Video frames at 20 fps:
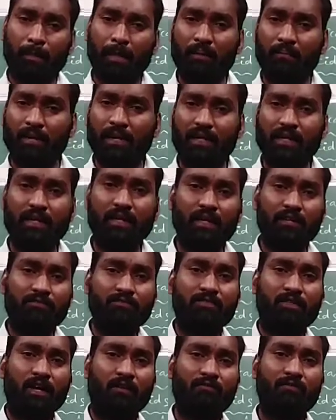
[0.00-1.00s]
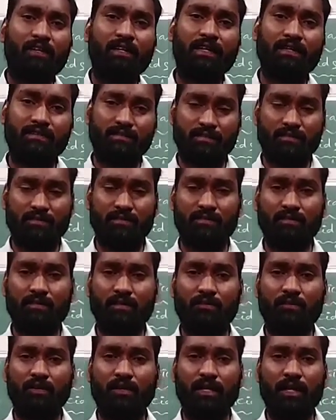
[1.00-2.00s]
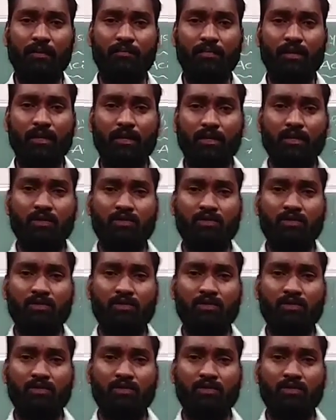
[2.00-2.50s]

making of soft drinks. Okay.